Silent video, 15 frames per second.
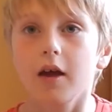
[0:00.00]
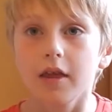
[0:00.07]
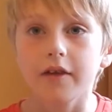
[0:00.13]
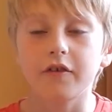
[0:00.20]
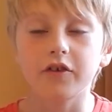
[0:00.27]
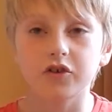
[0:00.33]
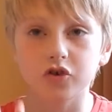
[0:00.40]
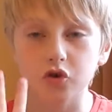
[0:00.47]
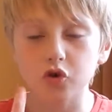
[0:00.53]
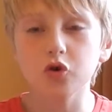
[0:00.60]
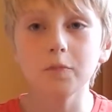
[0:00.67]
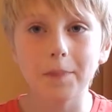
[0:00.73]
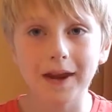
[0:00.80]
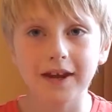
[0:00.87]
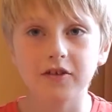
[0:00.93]
There are two
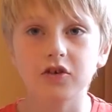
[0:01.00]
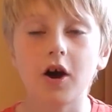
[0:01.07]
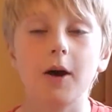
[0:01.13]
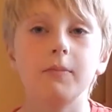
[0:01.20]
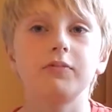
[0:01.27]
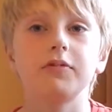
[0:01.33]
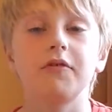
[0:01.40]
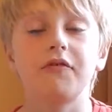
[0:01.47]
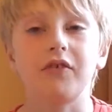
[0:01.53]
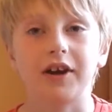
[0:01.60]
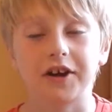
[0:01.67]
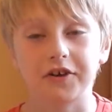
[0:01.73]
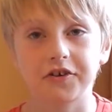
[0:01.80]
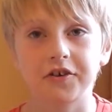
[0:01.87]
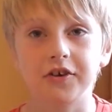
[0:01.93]
big types of
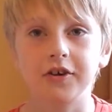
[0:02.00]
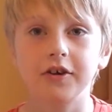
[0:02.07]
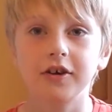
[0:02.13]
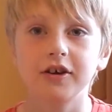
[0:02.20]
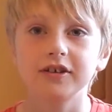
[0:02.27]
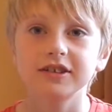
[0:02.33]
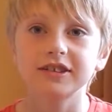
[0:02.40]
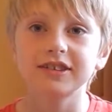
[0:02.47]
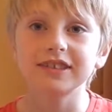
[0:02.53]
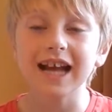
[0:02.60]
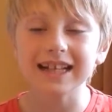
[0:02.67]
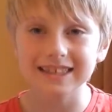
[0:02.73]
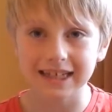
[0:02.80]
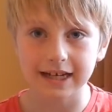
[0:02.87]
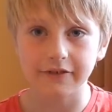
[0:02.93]
friction:
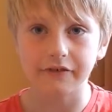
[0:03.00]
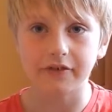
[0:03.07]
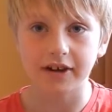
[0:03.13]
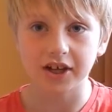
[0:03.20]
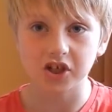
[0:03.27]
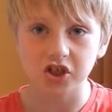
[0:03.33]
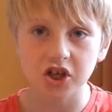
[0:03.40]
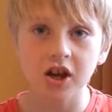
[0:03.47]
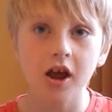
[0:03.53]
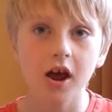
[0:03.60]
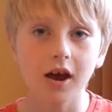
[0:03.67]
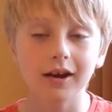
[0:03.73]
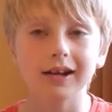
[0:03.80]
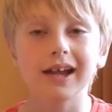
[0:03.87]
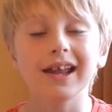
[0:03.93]
static friction
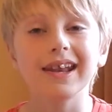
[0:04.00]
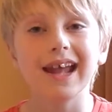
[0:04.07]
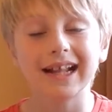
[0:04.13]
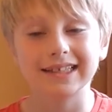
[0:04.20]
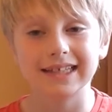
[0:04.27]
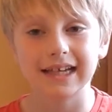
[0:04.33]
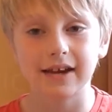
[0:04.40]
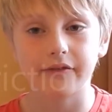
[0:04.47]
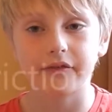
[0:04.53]
and kinetic